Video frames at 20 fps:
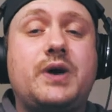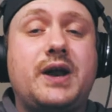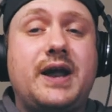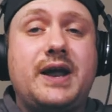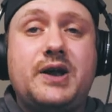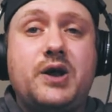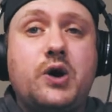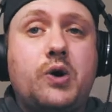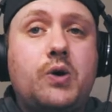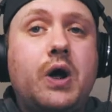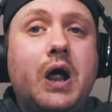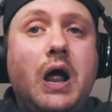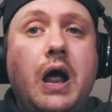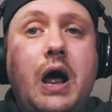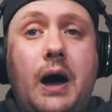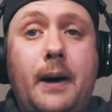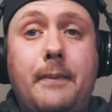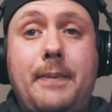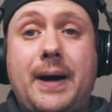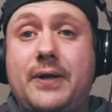what I know
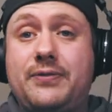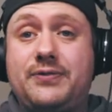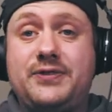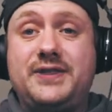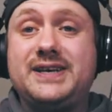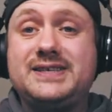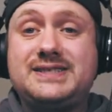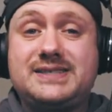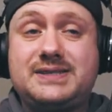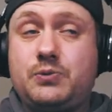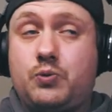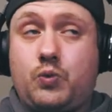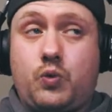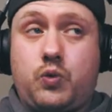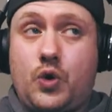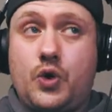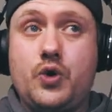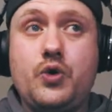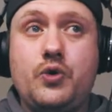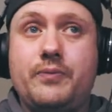about this
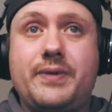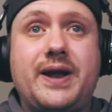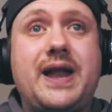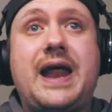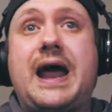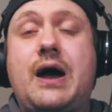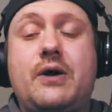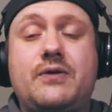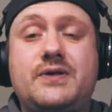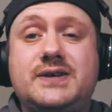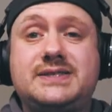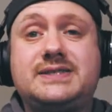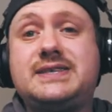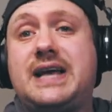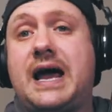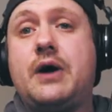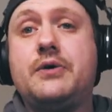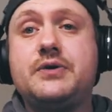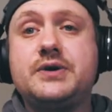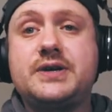room and how the
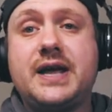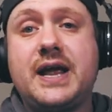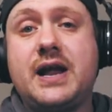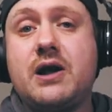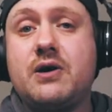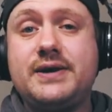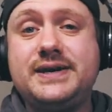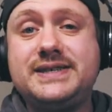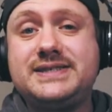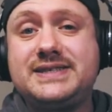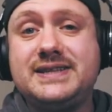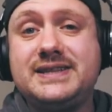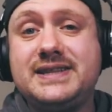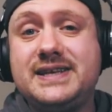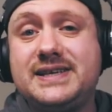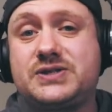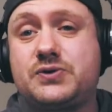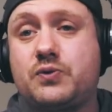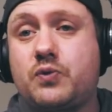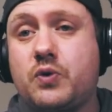sound carries in
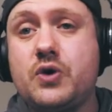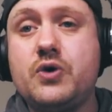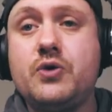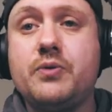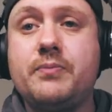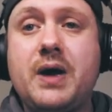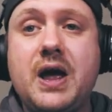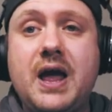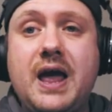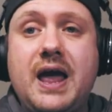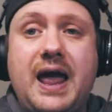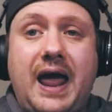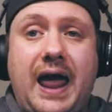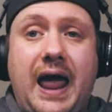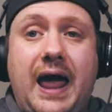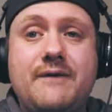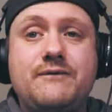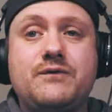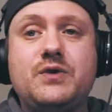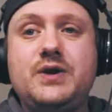this room.
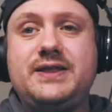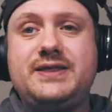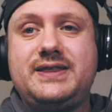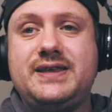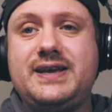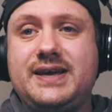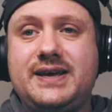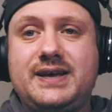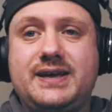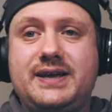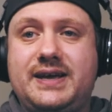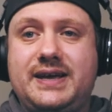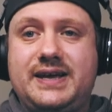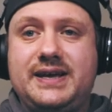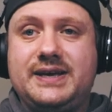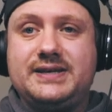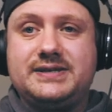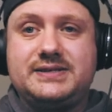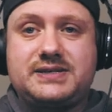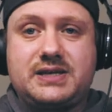Everything
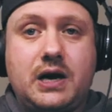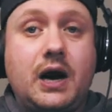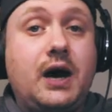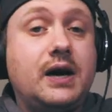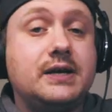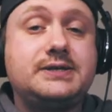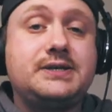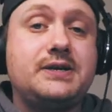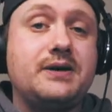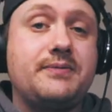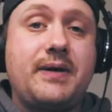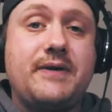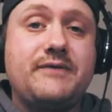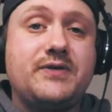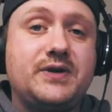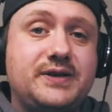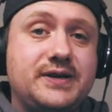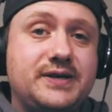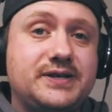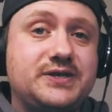is custom,
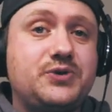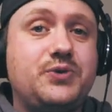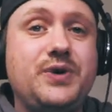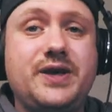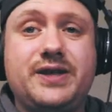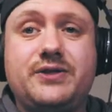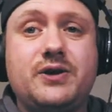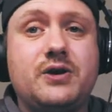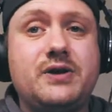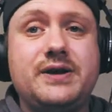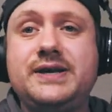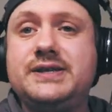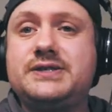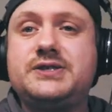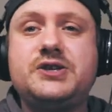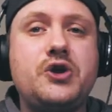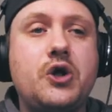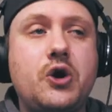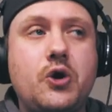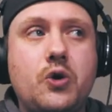everything is tweaked. There
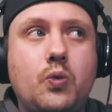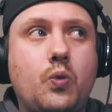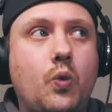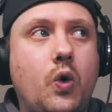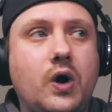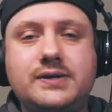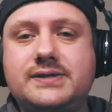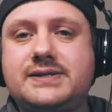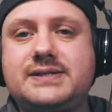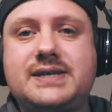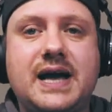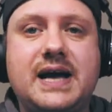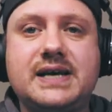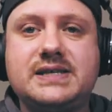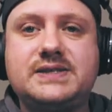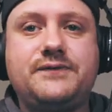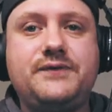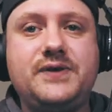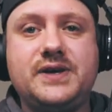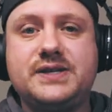is no one
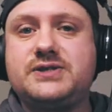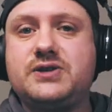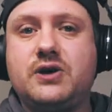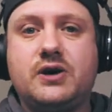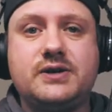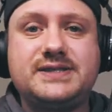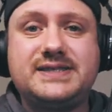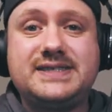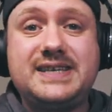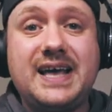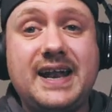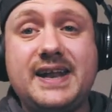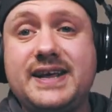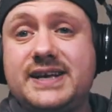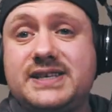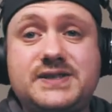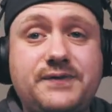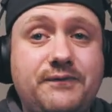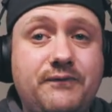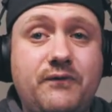size fits all
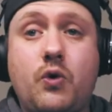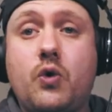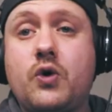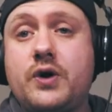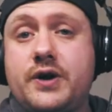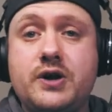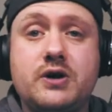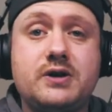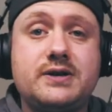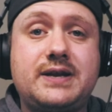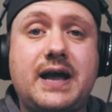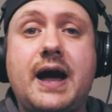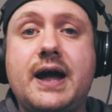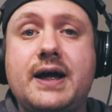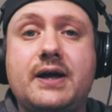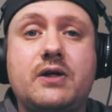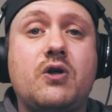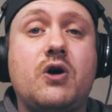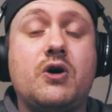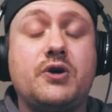settings for your
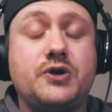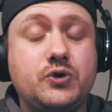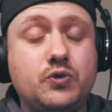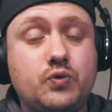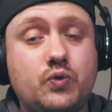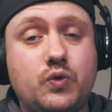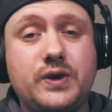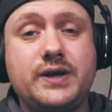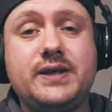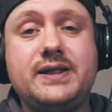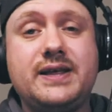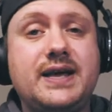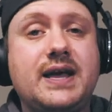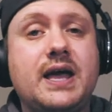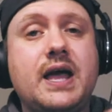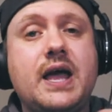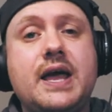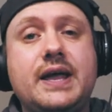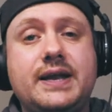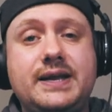dialogue. You really
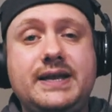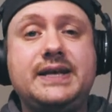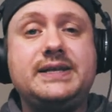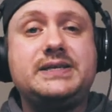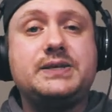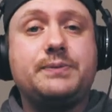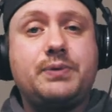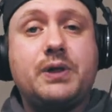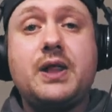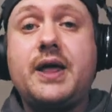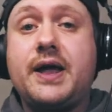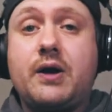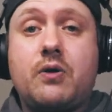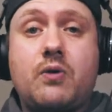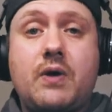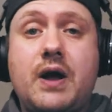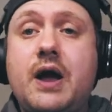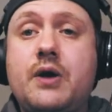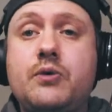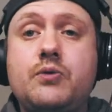need to play
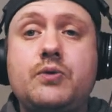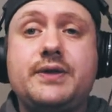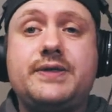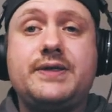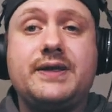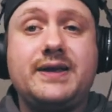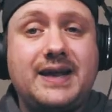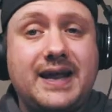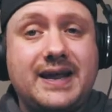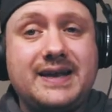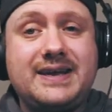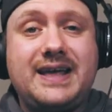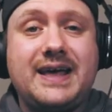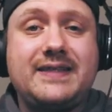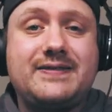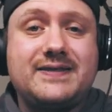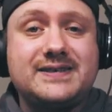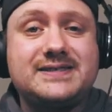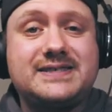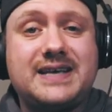around with it and
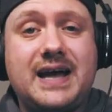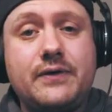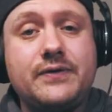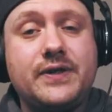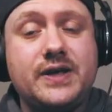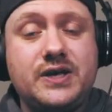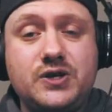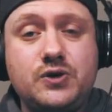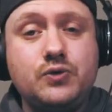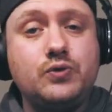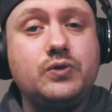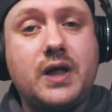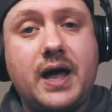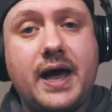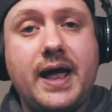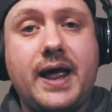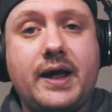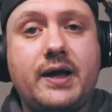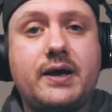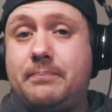get the sound that you
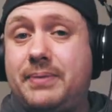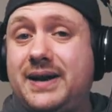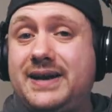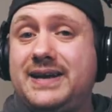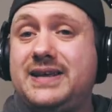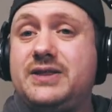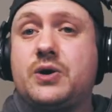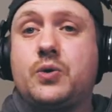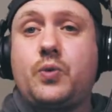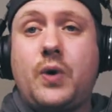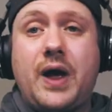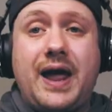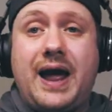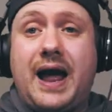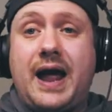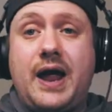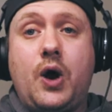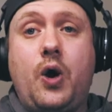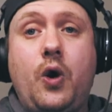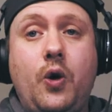like. But either way,
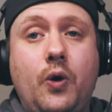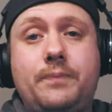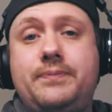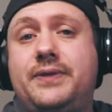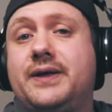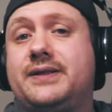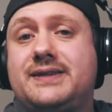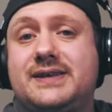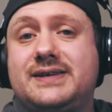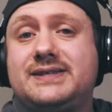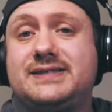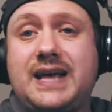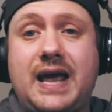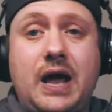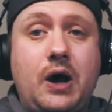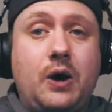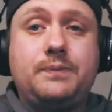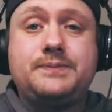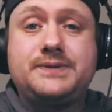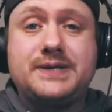I hope that this
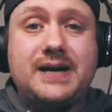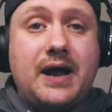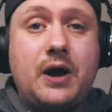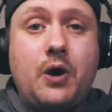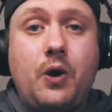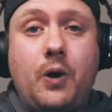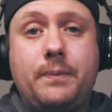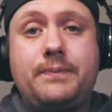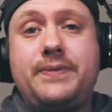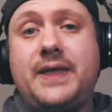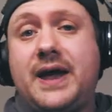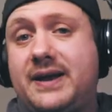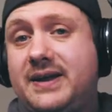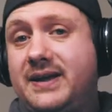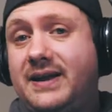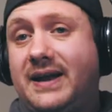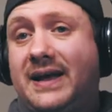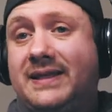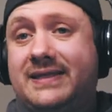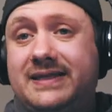helped and I hope that
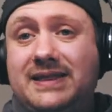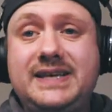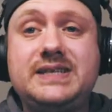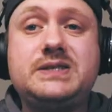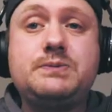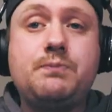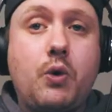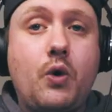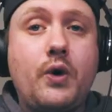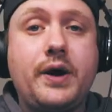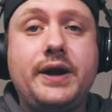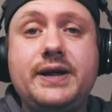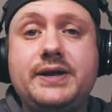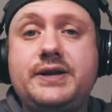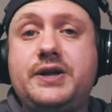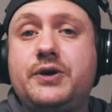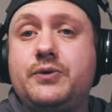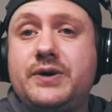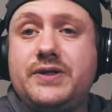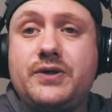it at least
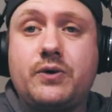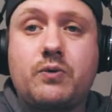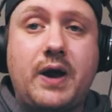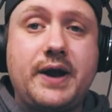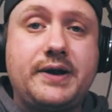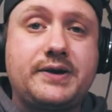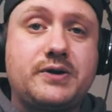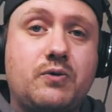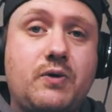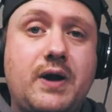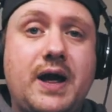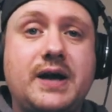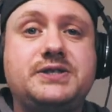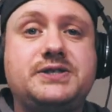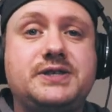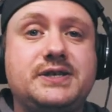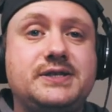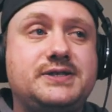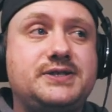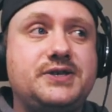pointed you in the right
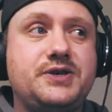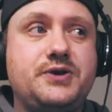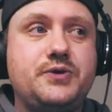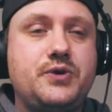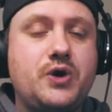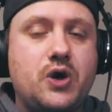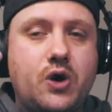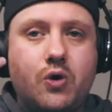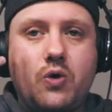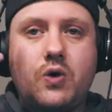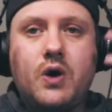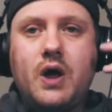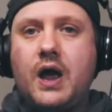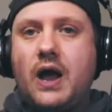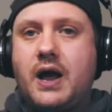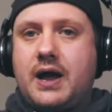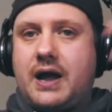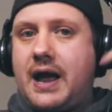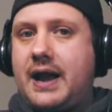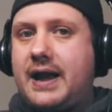direction so you know
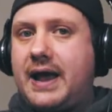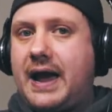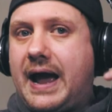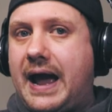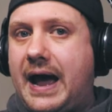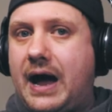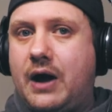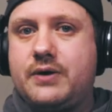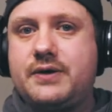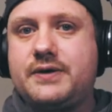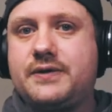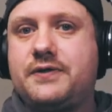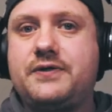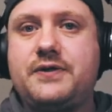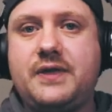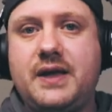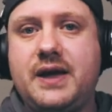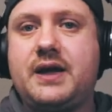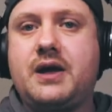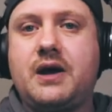kind of how to
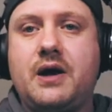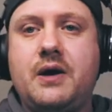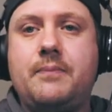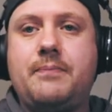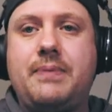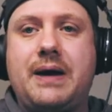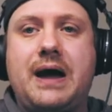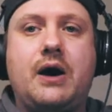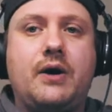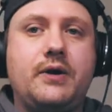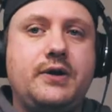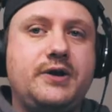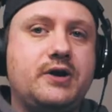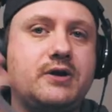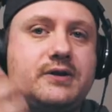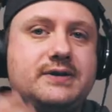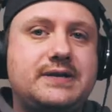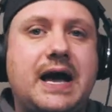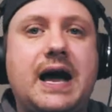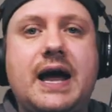think about
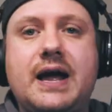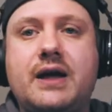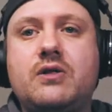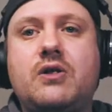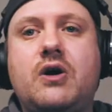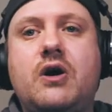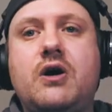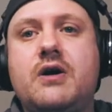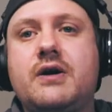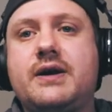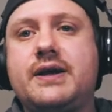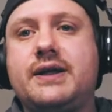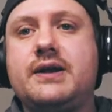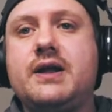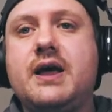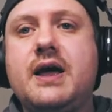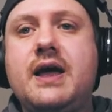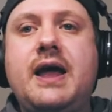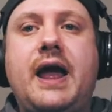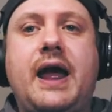your dialogue and